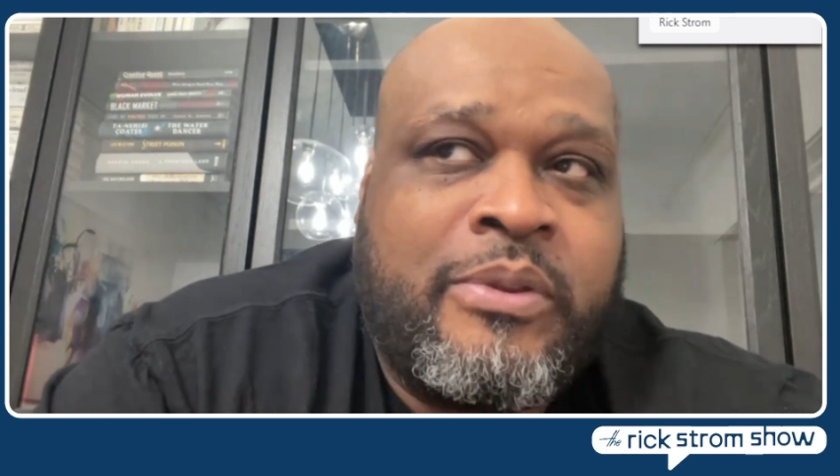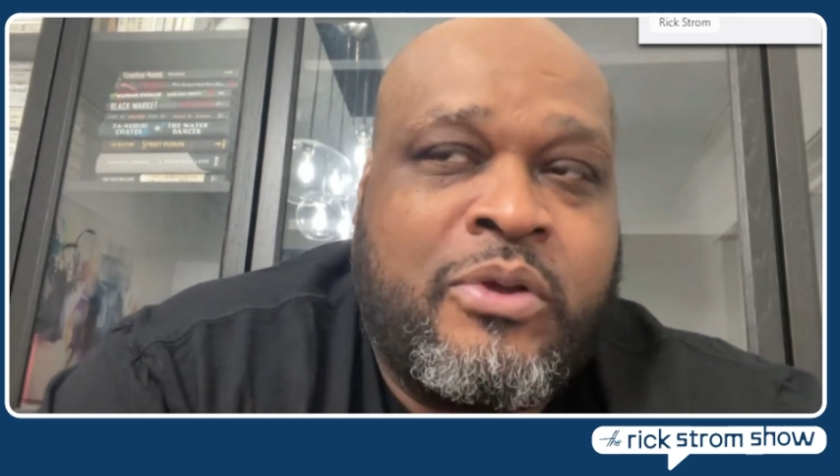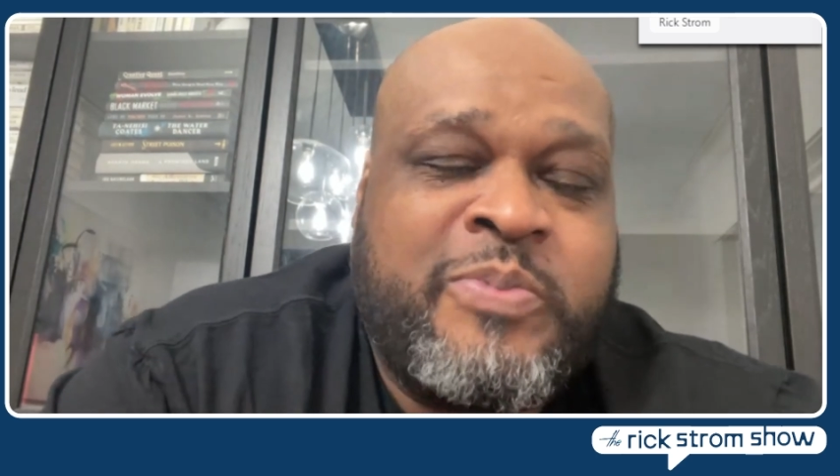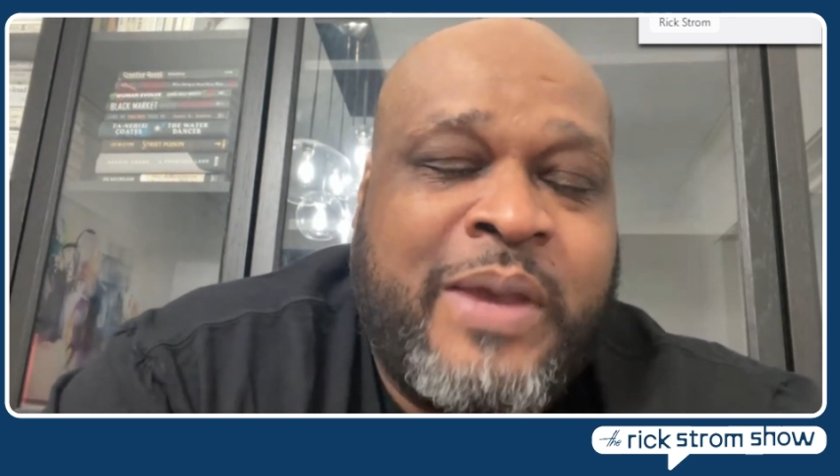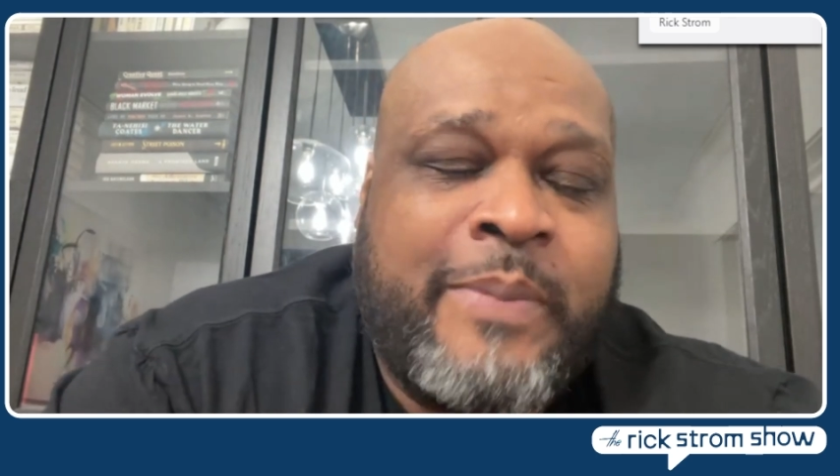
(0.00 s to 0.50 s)
up the
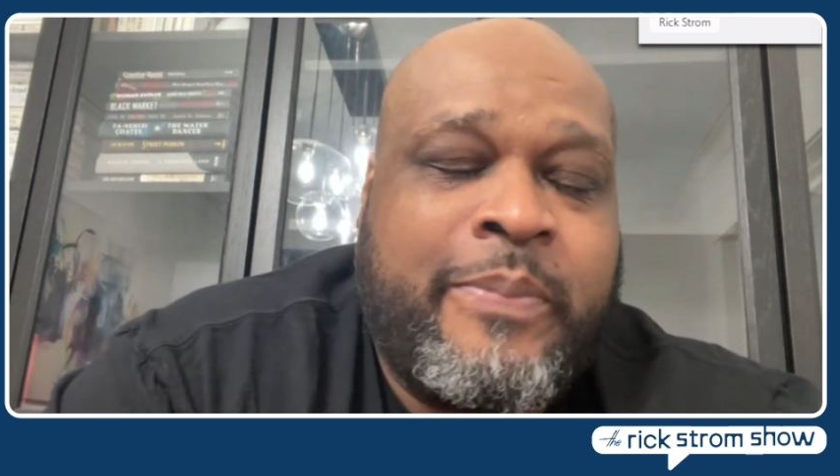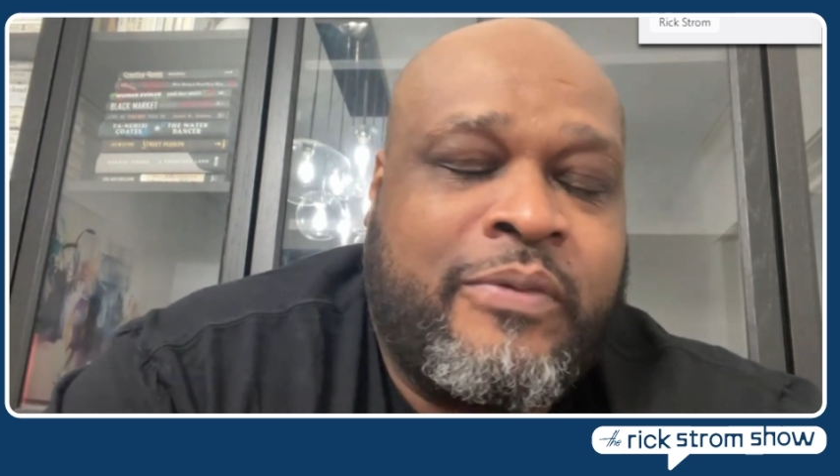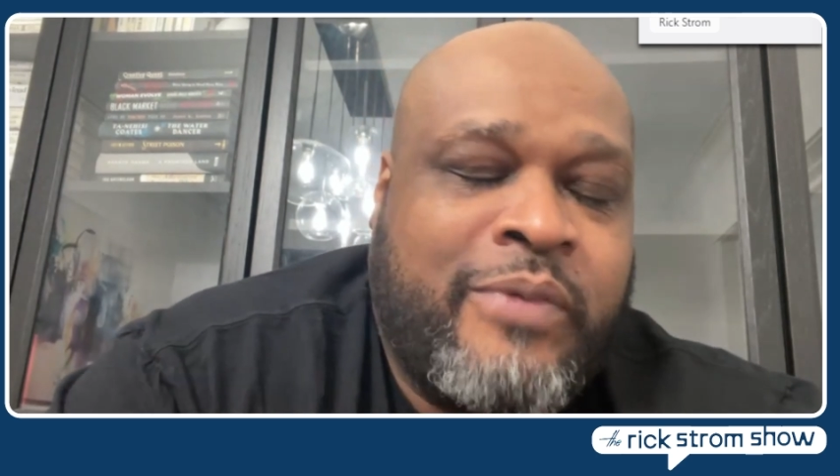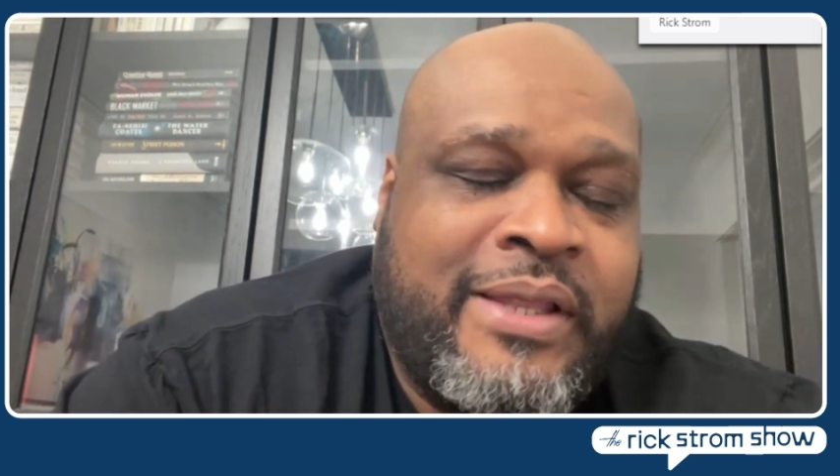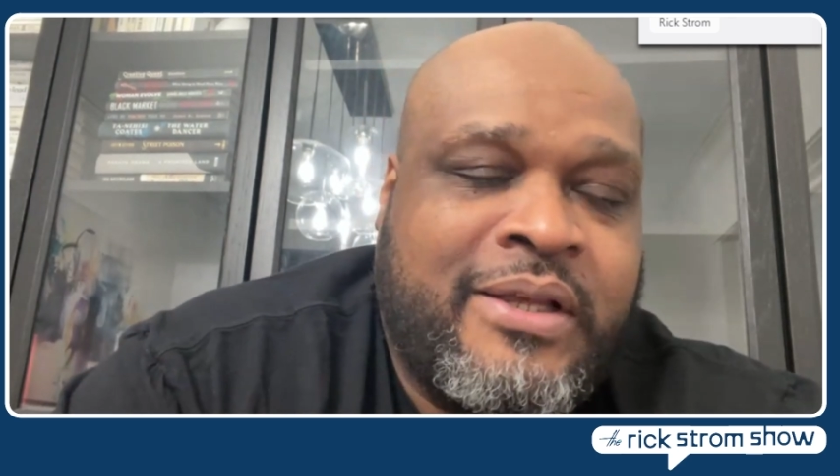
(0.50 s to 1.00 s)
newspaper
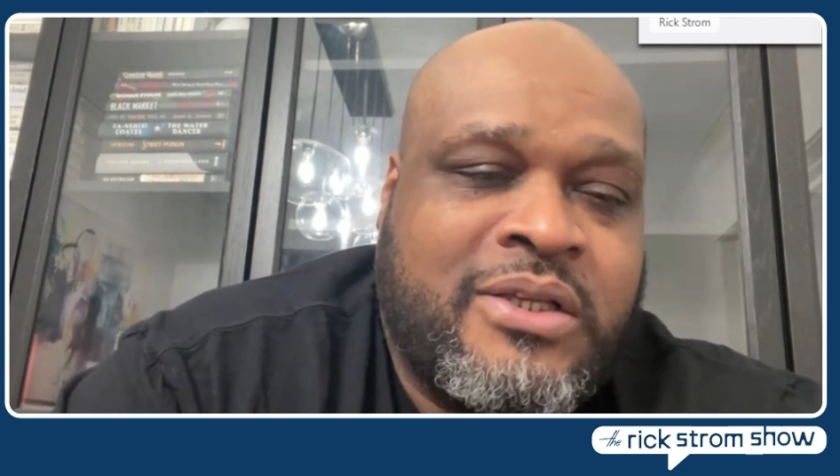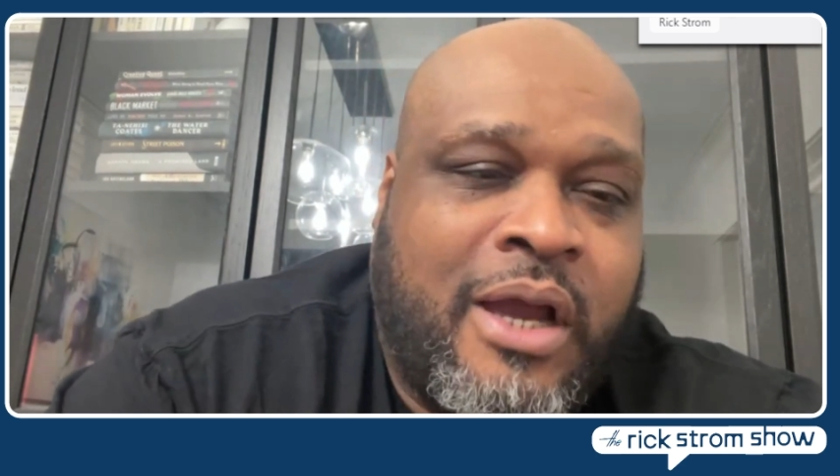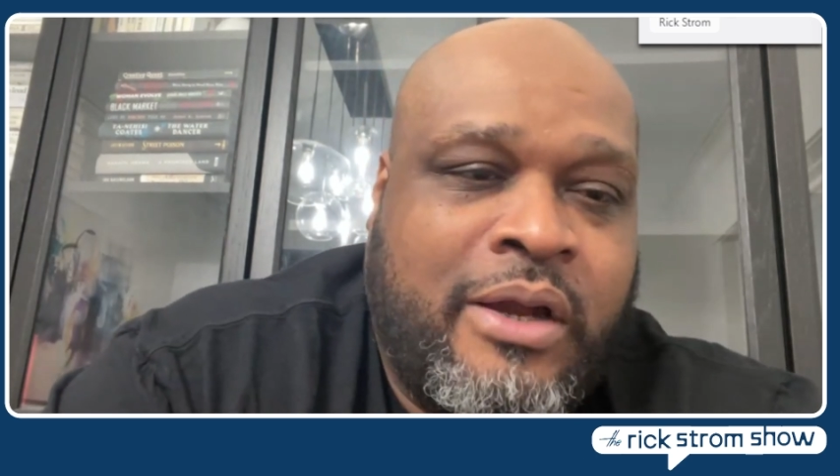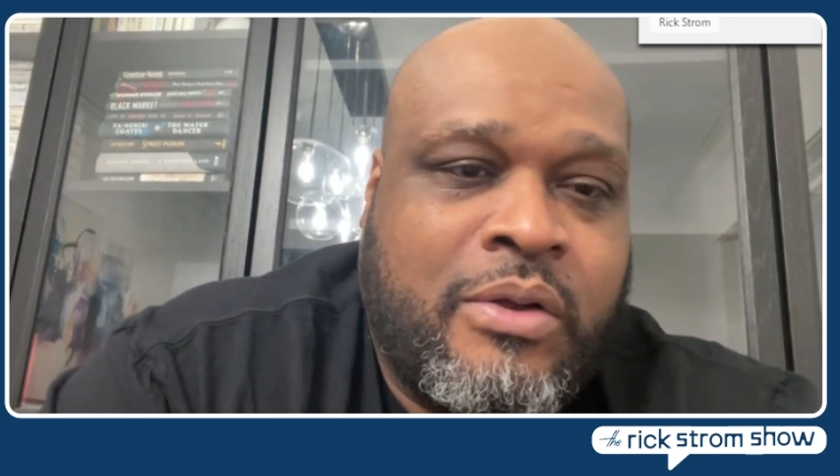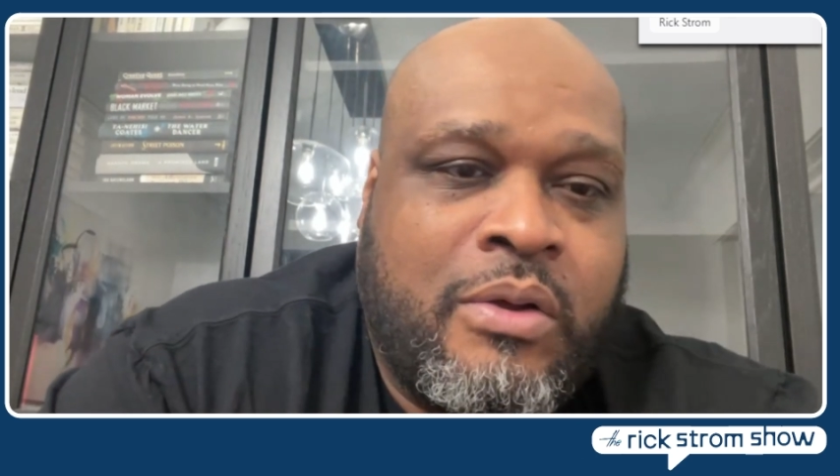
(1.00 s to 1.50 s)
and reading this
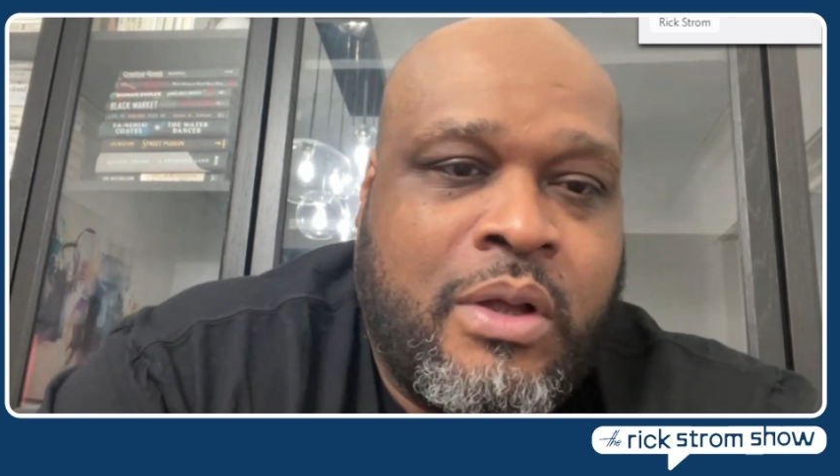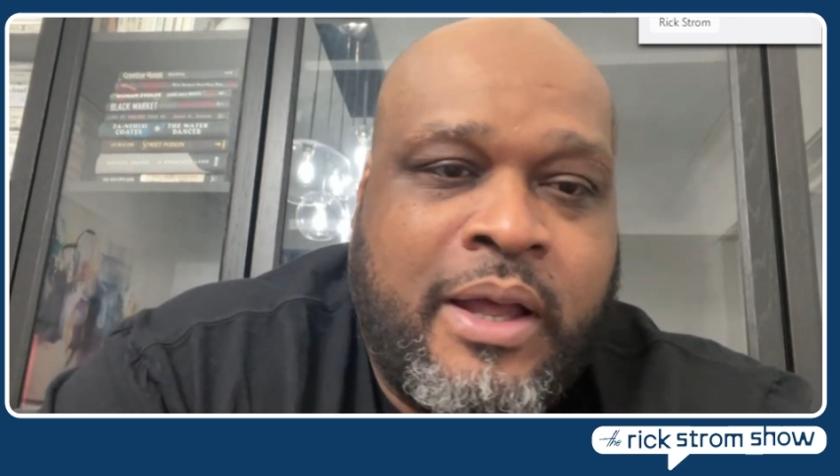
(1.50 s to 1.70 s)
article.